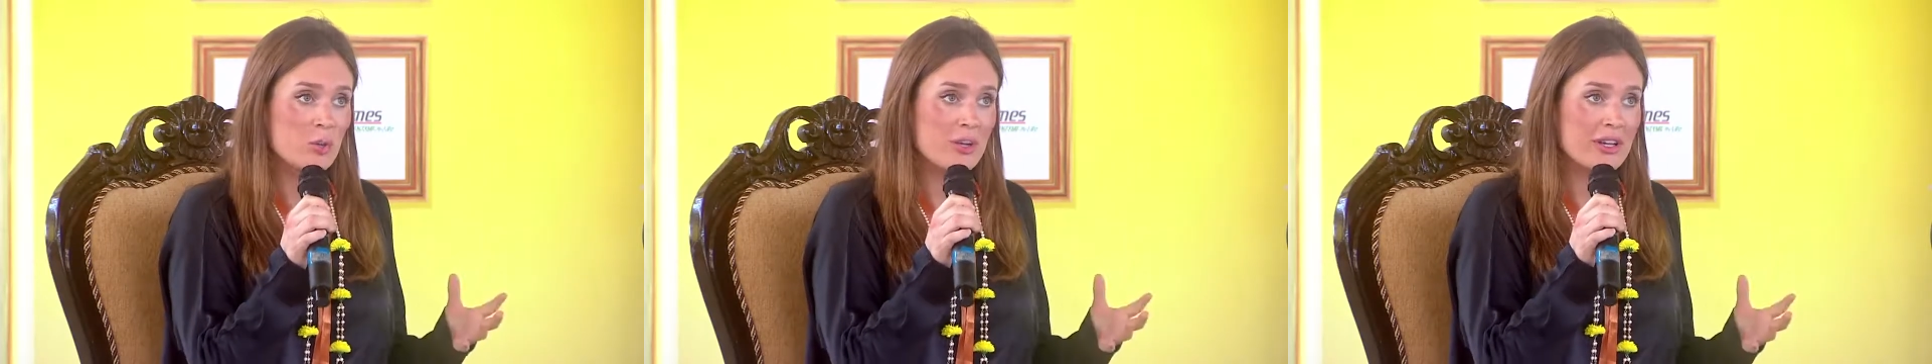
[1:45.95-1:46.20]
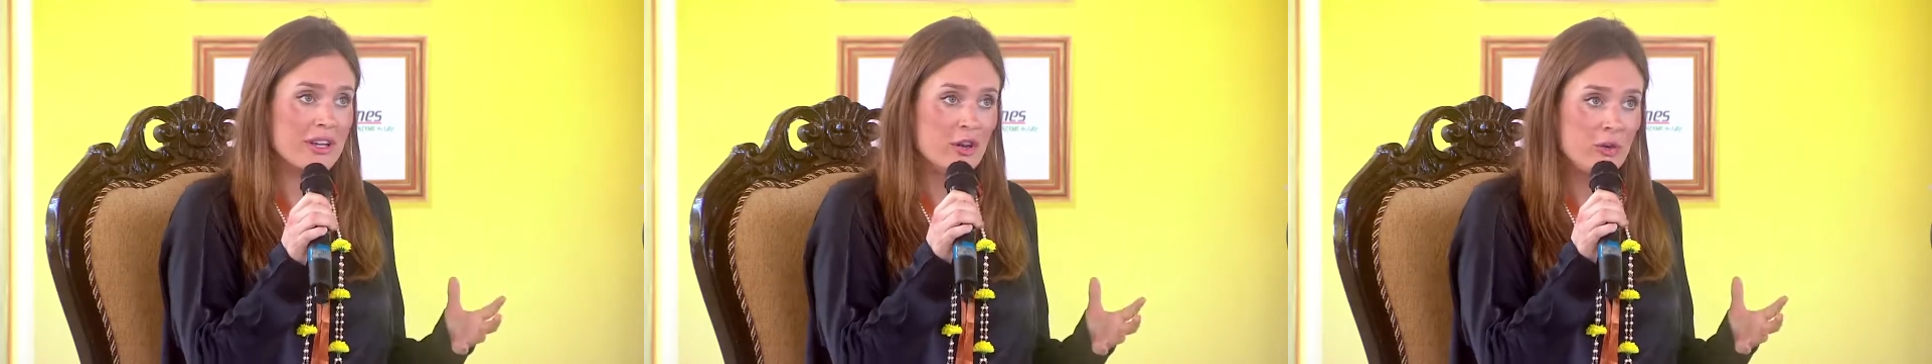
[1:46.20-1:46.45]

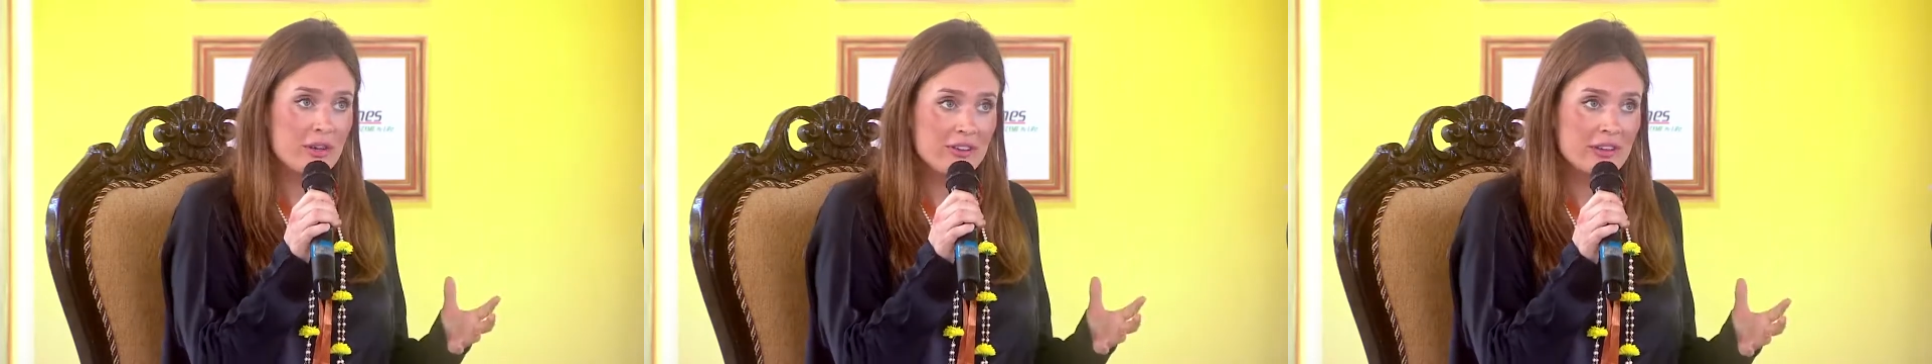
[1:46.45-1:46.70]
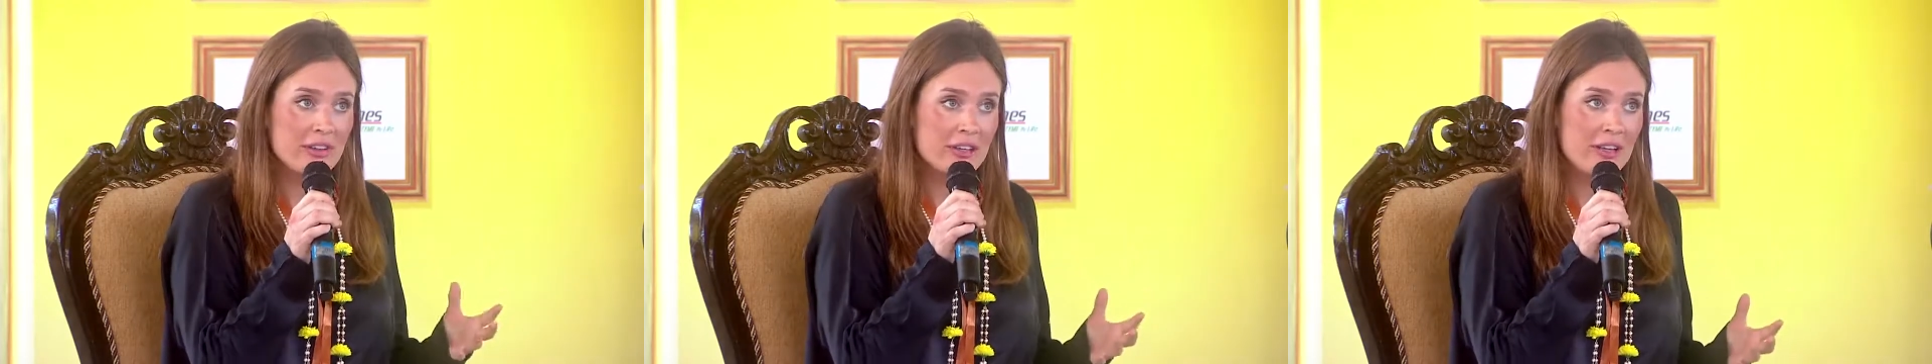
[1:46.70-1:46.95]
we
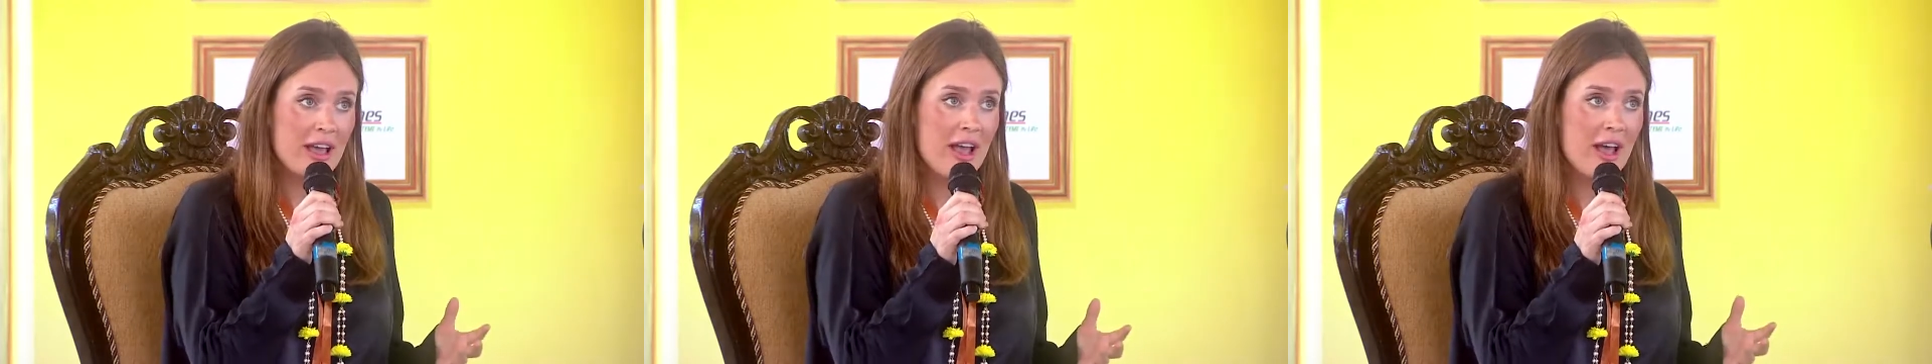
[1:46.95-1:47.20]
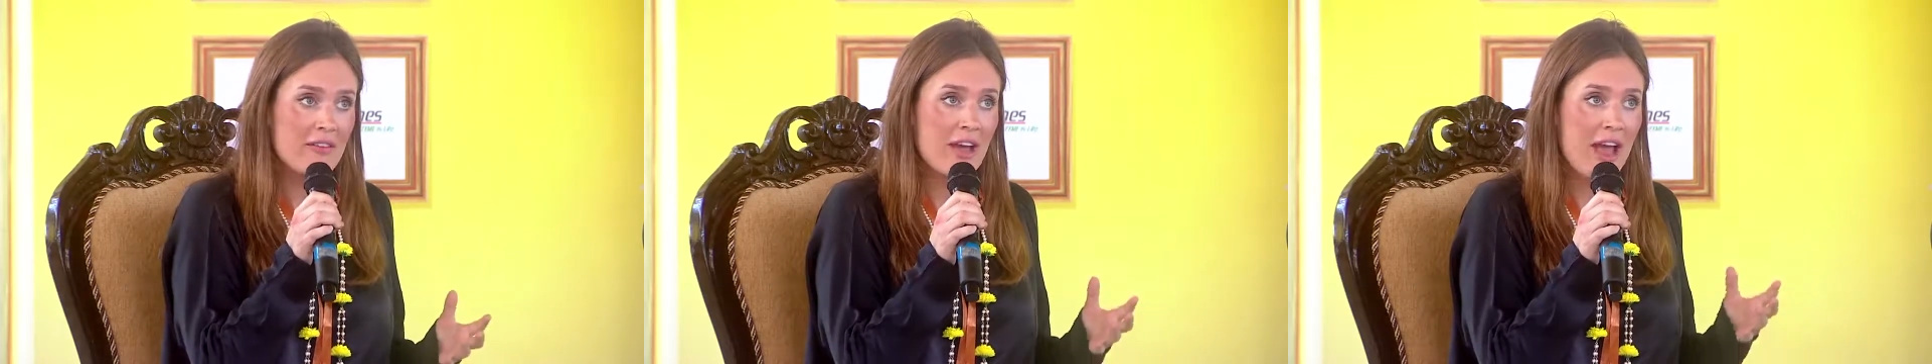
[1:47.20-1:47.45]
increasingly
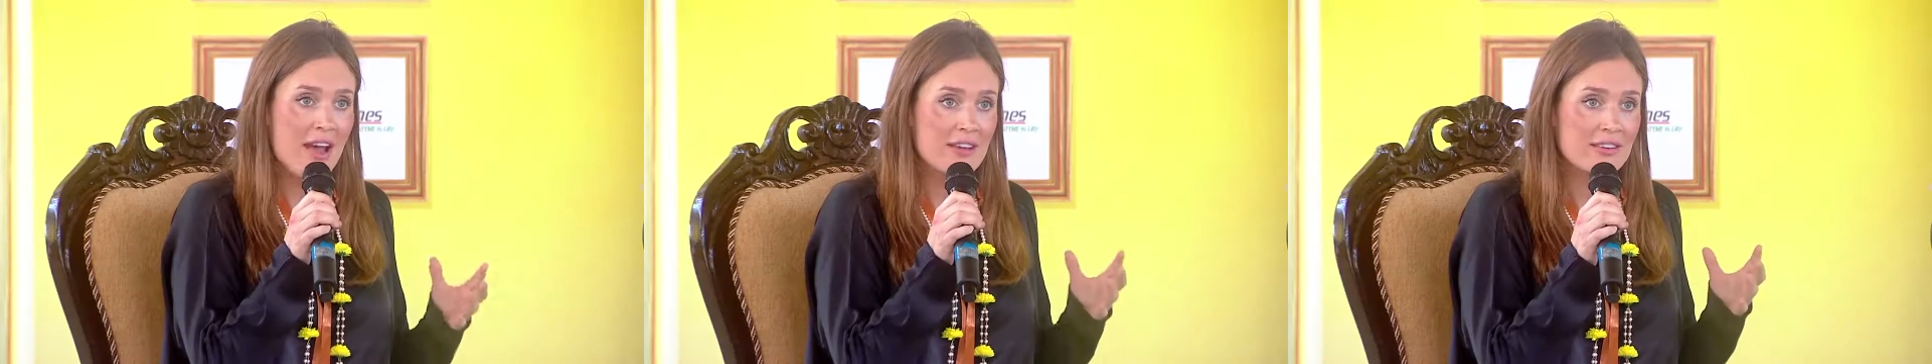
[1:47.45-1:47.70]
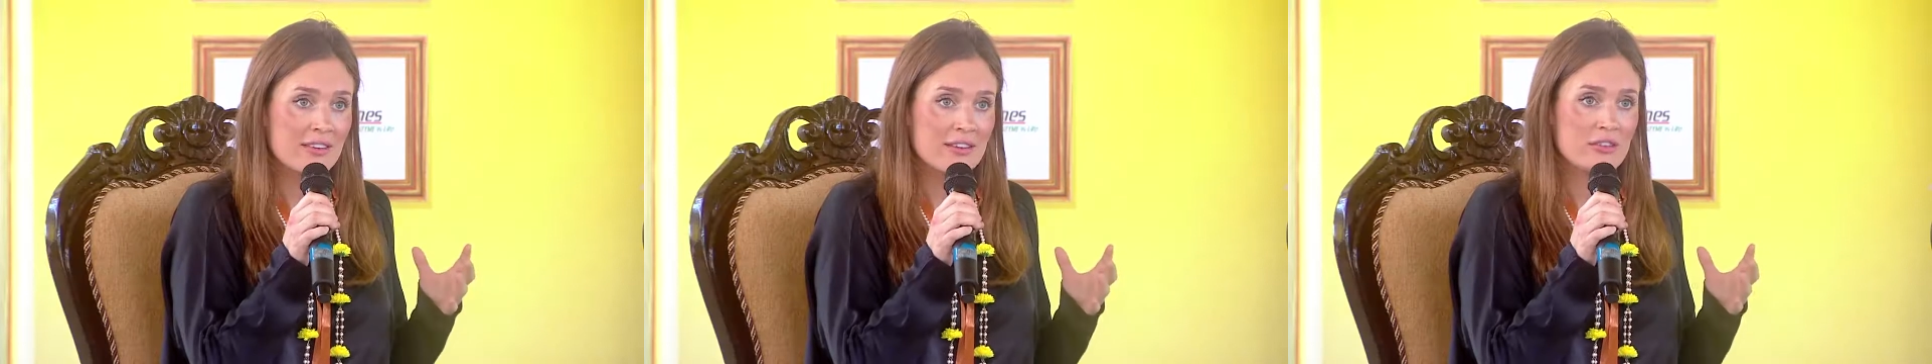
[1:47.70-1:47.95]
have
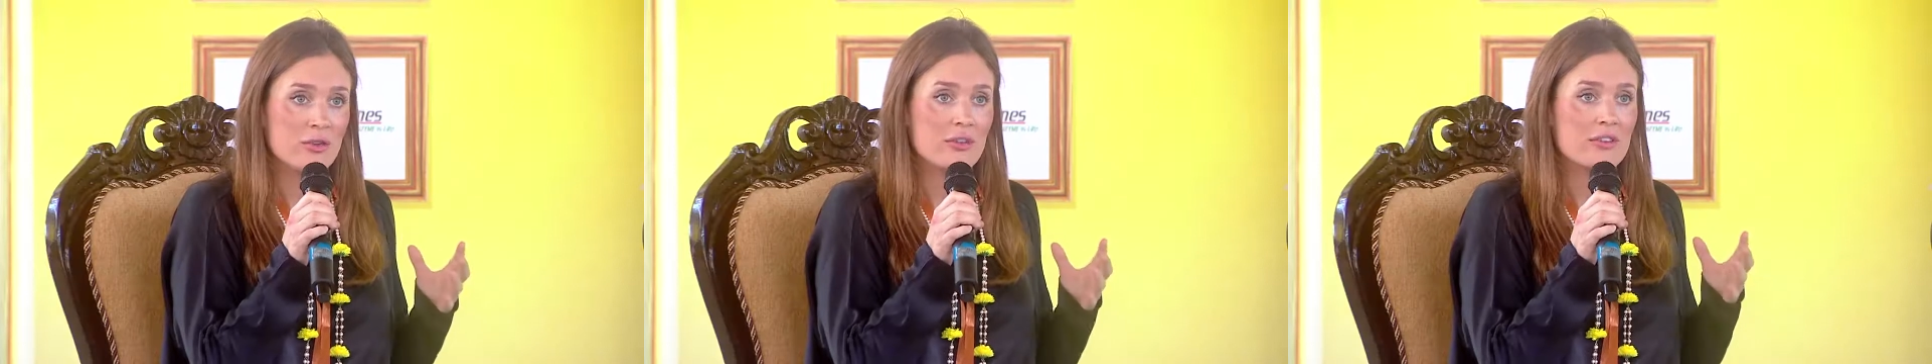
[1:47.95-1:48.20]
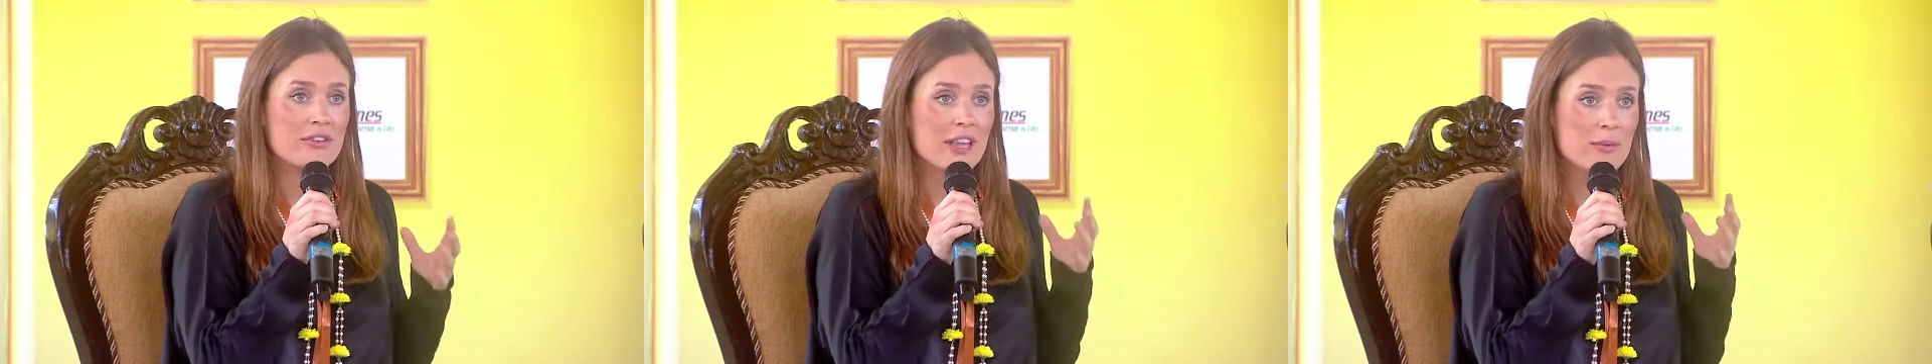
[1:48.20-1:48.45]
access to
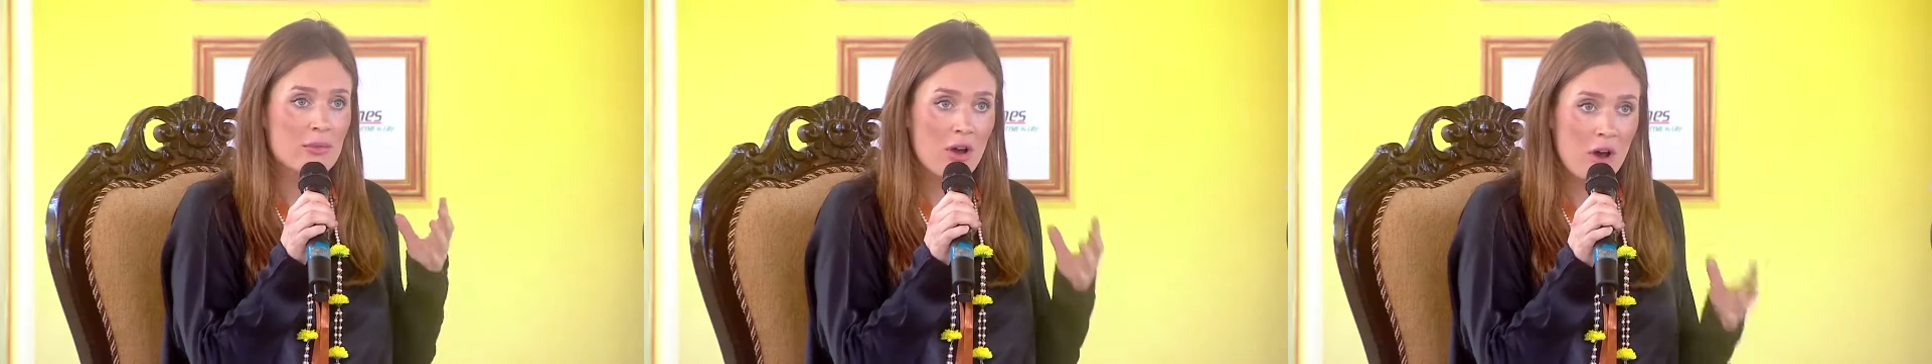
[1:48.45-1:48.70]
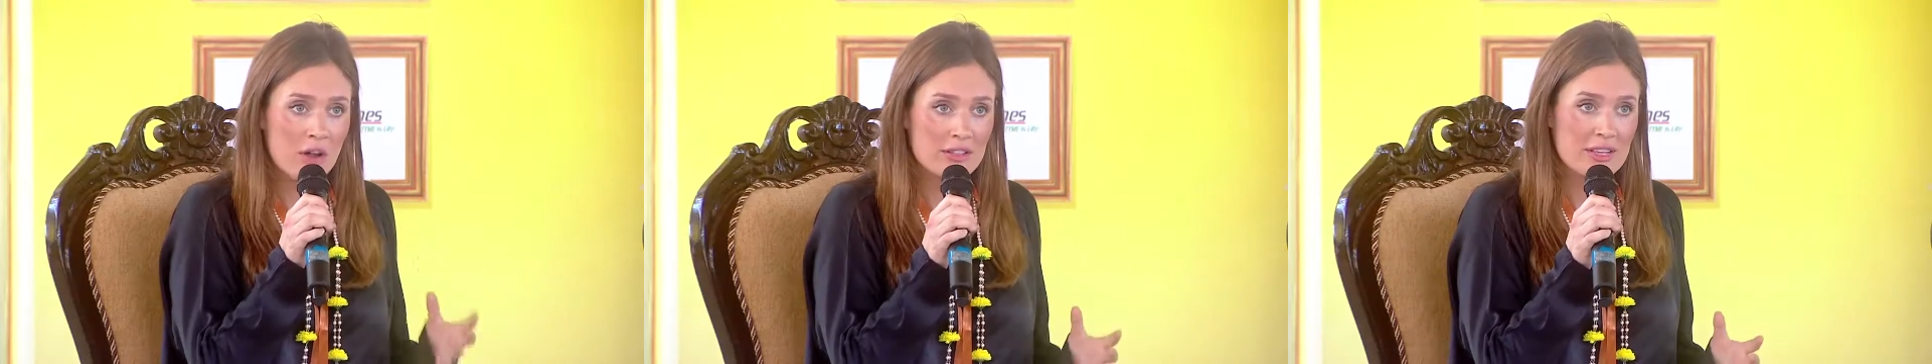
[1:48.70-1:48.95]
the same
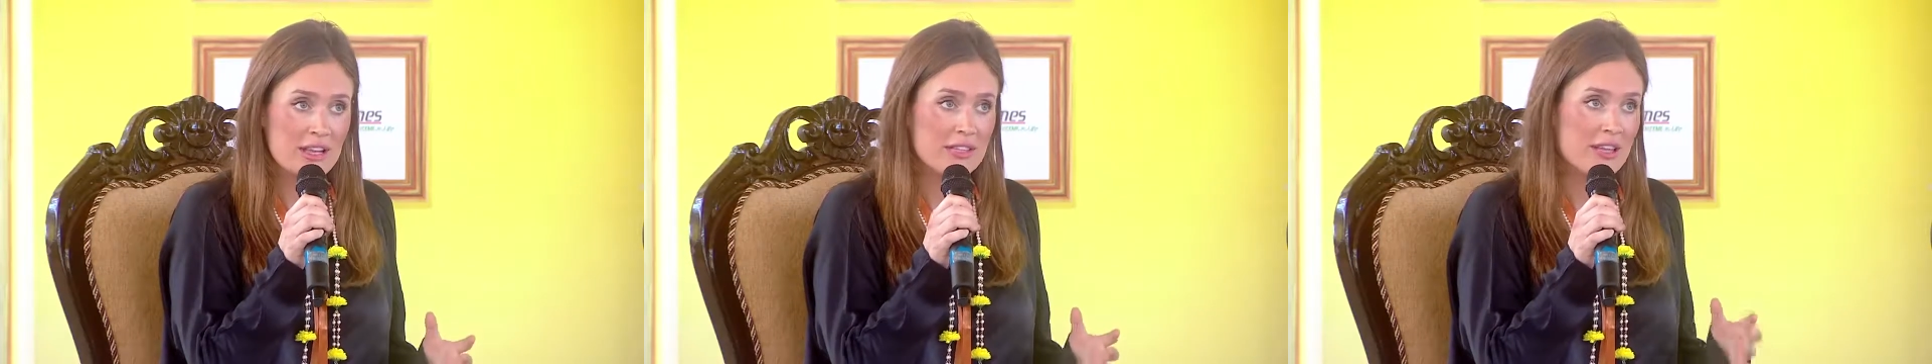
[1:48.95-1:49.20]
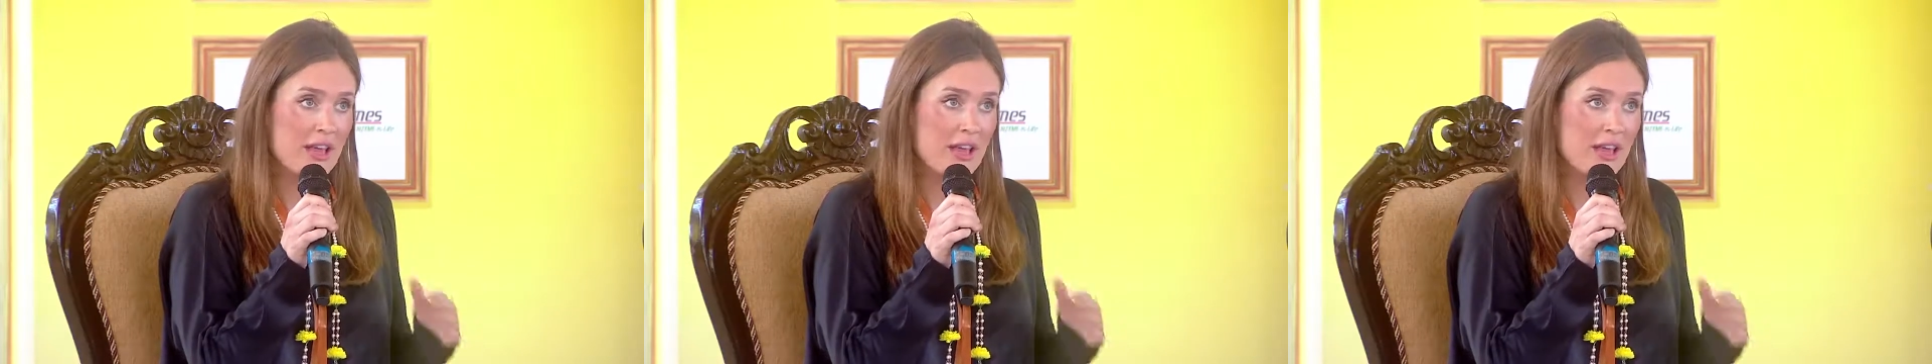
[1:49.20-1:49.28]
content